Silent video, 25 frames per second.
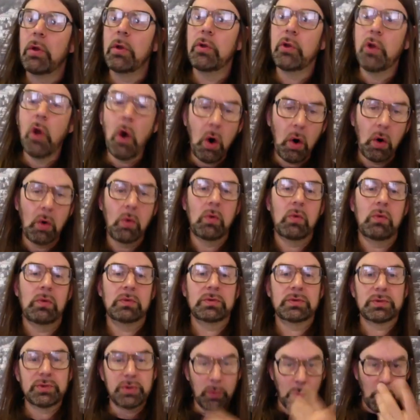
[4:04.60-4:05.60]
no
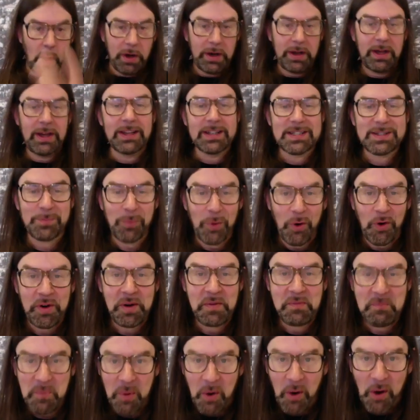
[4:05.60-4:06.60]
to what is
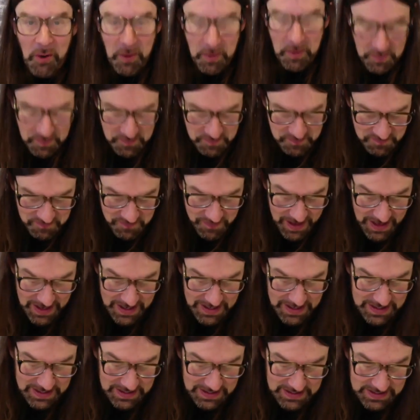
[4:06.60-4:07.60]
more and more.
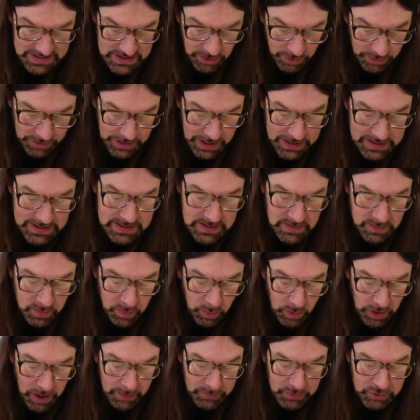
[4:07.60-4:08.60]
So that's
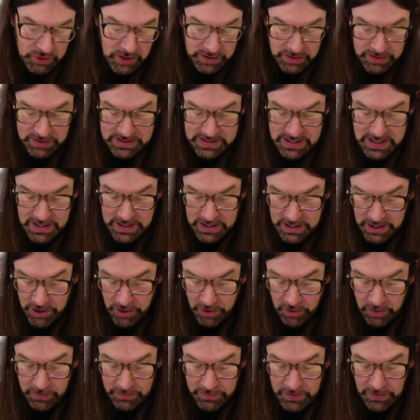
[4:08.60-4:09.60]
what I'm trying to say
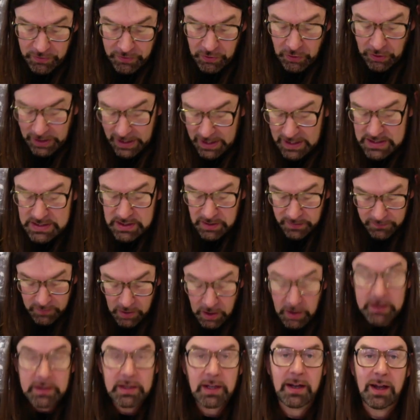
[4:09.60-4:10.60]
here, that the lens of
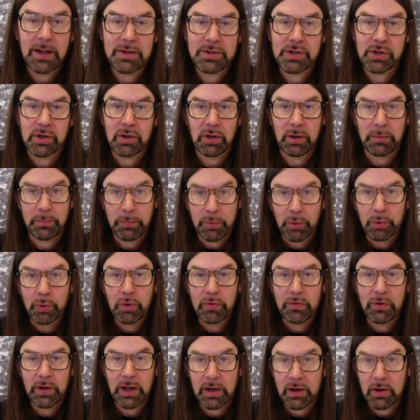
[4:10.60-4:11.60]
ontological
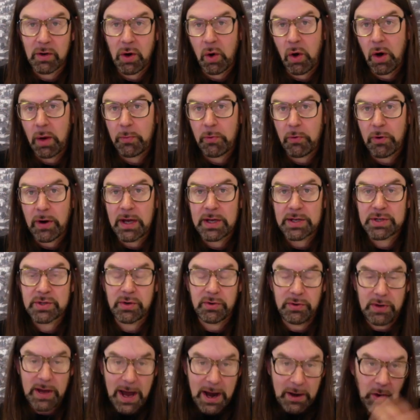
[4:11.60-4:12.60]
approval and
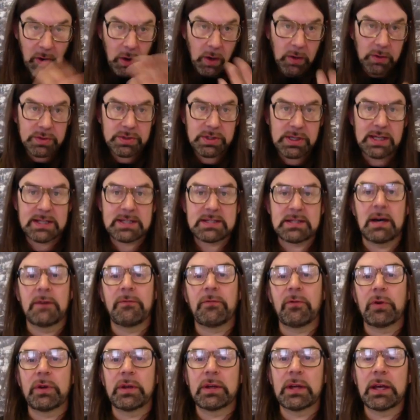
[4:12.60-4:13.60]
cooperation narrows as
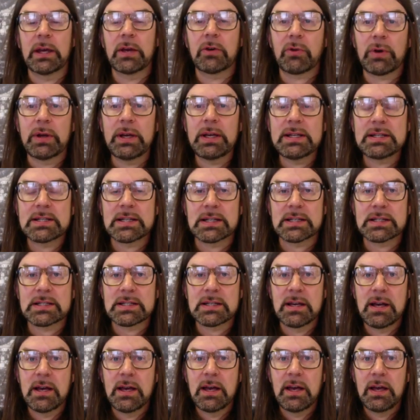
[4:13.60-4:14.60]
suffering
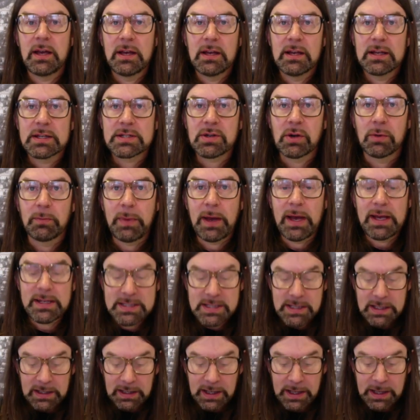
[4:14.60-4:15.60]
increases. So
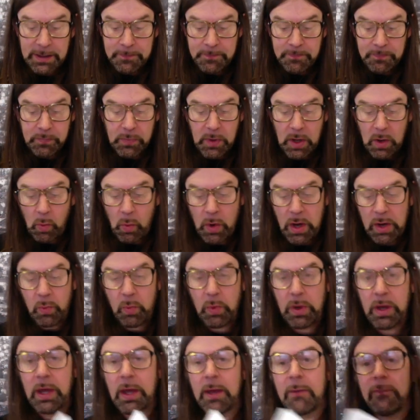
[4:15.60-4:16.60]
basically, when
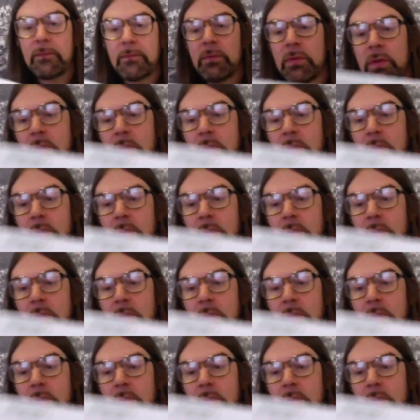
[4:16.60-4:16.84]
we